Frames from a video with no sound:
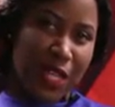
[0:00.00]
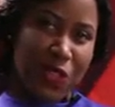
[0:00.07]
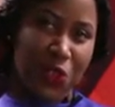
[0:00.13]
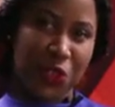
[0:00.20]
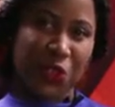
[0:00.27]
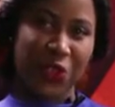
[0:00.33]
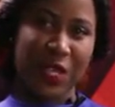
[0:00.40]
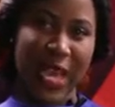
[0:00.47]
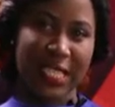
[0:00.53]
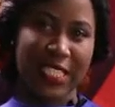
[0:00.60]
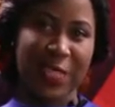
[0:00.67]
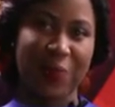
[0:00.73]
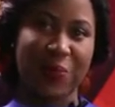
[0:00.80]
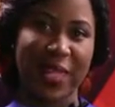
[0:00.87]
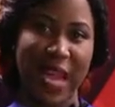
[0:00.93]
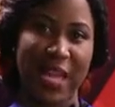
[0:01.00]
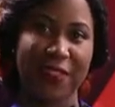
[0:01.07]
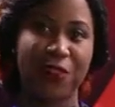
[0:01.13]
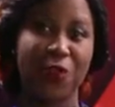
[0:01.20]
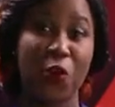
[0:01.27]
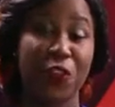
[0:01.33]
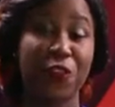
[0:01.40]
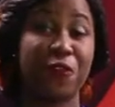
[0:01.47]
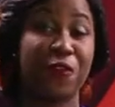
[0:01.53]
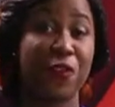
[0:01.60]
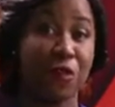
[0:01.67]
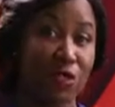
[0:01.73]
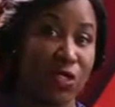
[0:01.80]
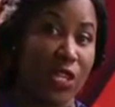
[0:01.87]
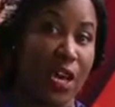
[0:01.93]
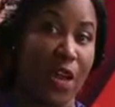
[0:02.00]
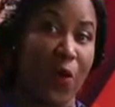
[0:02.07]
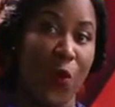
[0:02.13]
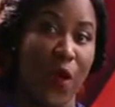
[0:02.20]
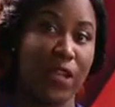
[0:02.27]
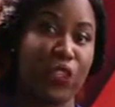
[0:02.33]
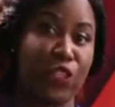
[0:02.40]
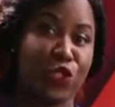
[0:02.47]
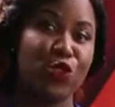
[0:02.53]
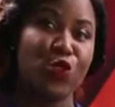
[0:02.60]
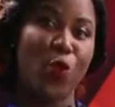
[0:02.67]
to create a plan for the future when